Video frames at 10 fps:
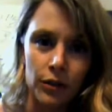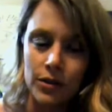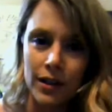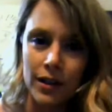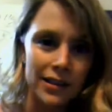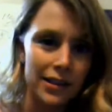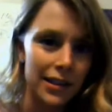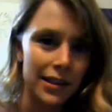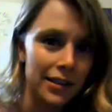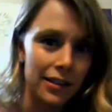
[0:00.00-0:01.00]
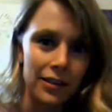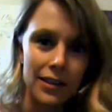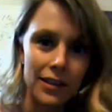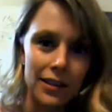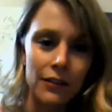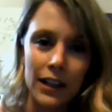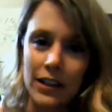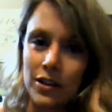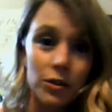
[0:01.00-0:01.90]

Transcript: So the statistical significance,